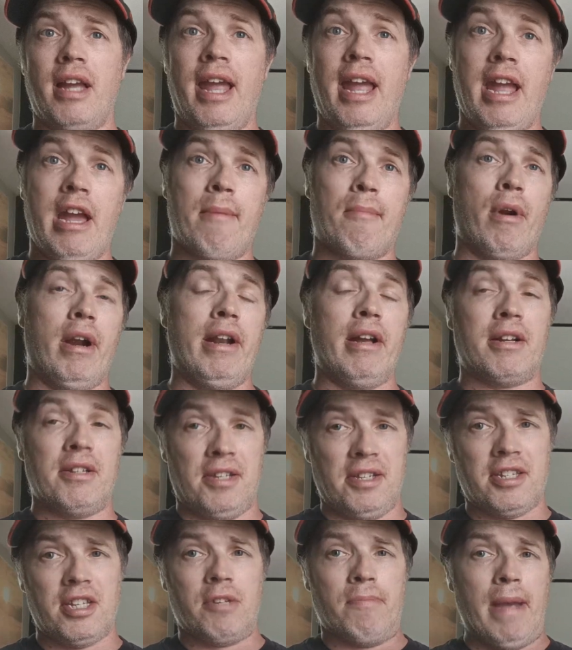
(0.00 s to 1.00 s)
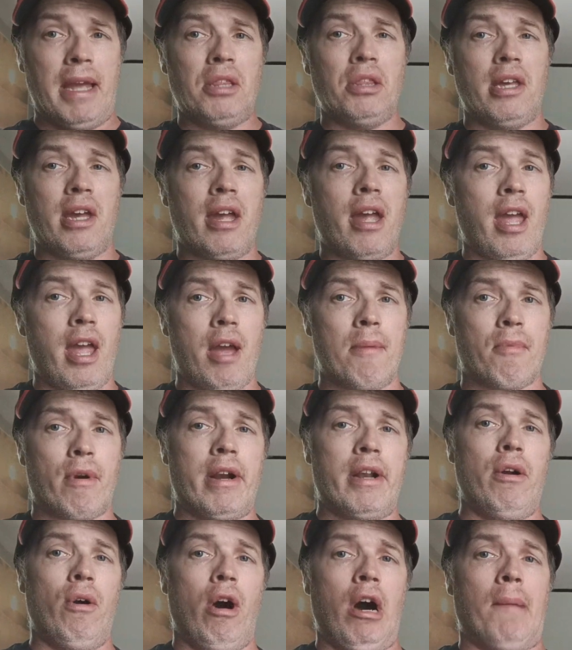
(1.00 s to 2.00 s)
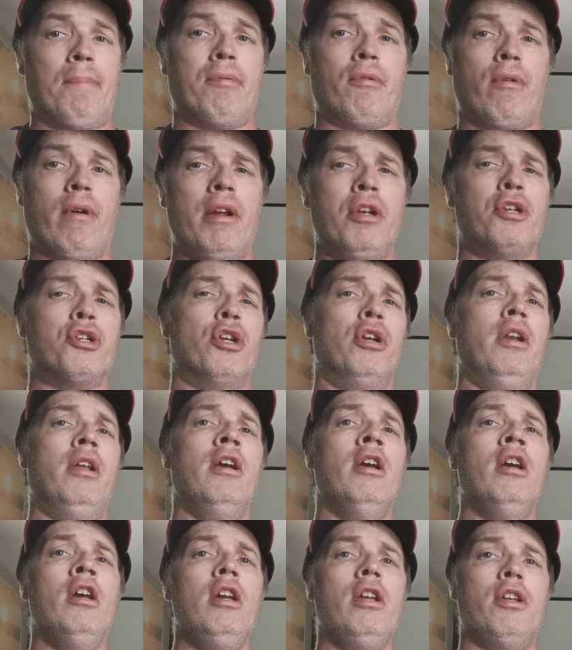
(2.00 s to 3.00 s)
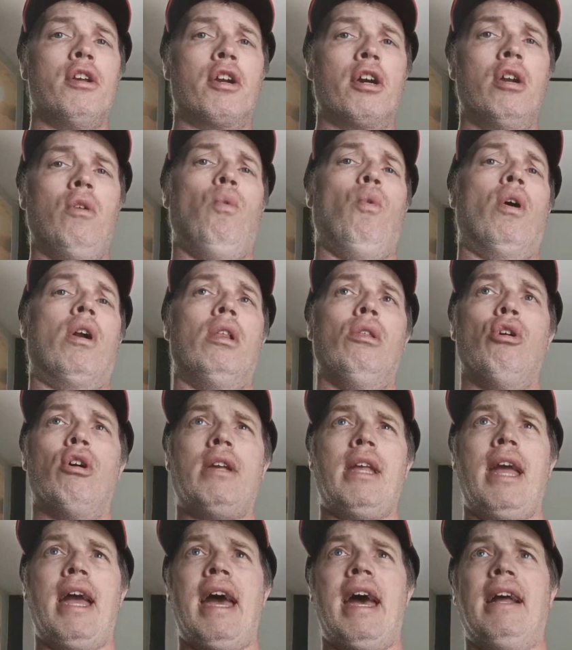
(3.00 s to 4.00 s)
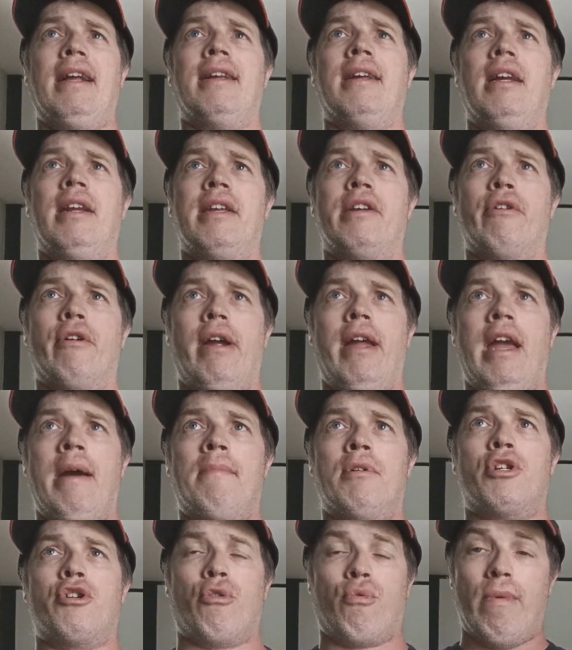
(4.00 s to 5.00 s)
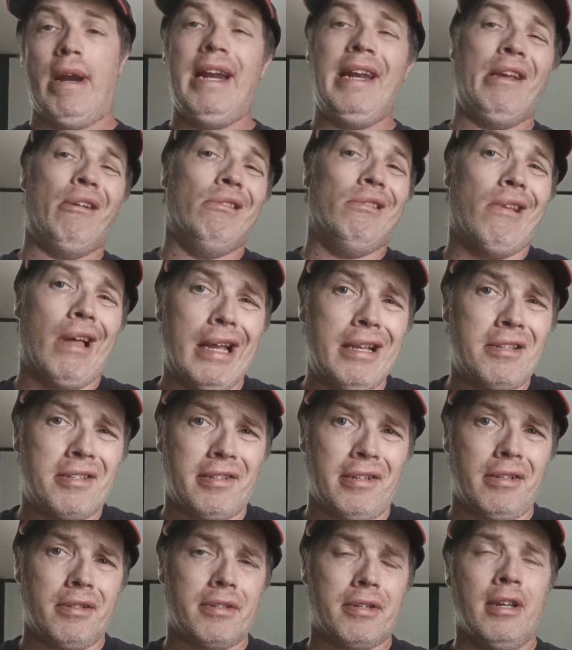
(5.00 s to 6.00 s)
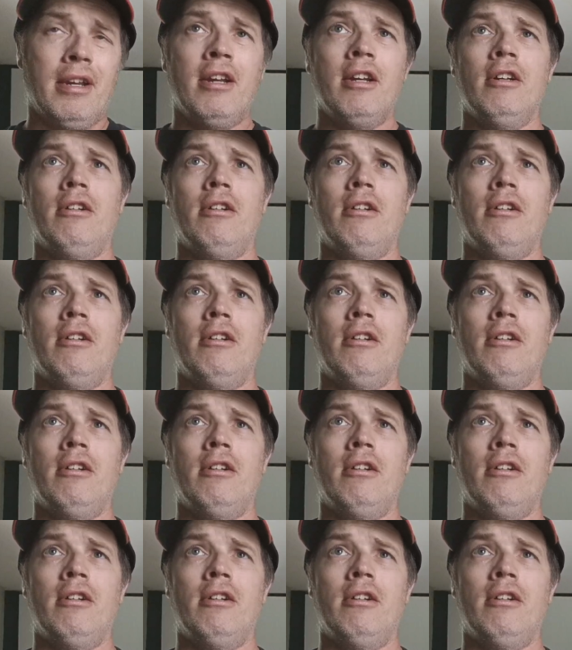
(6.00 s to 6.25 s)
a ham radio, because this is mainly a ham radio operation, you're going to want to look at getting your amateur radio license.